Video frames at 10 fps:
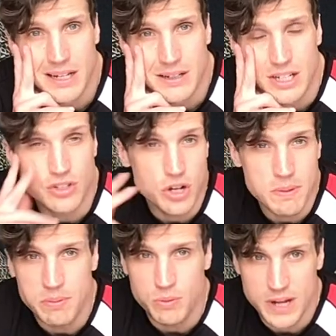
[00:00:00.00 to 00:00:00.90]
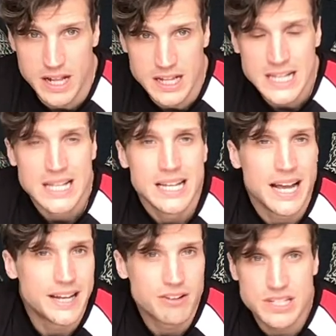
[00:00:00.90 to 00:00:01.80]
Because other people will,
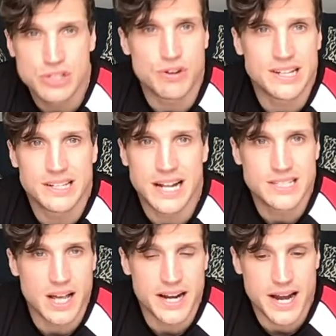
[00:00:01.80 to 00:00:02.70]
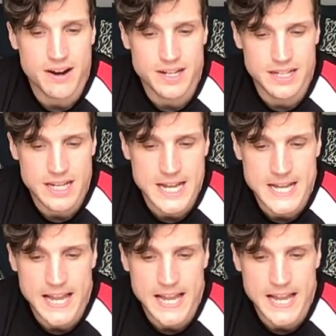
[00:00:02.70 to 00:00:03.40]
and there is strength in that solidarity,